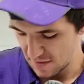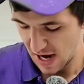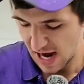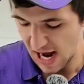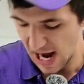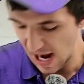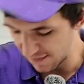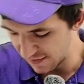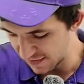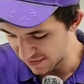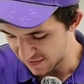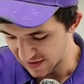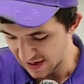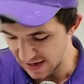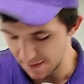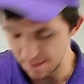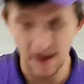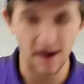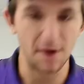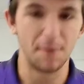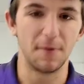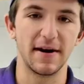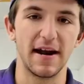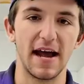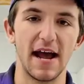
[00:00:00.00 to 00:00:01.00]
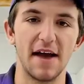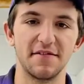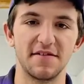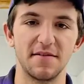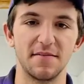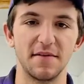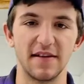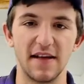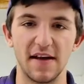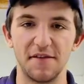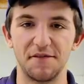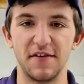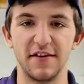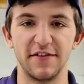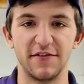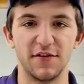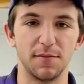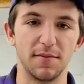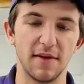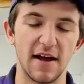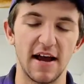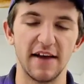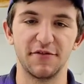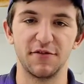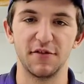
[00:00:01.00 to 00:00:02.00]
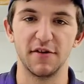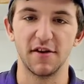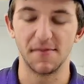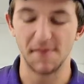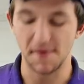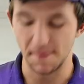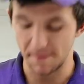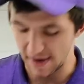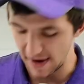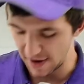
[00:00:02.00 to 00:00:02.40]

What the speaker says: Obviously, you might want to have something that fits your blaster a little bit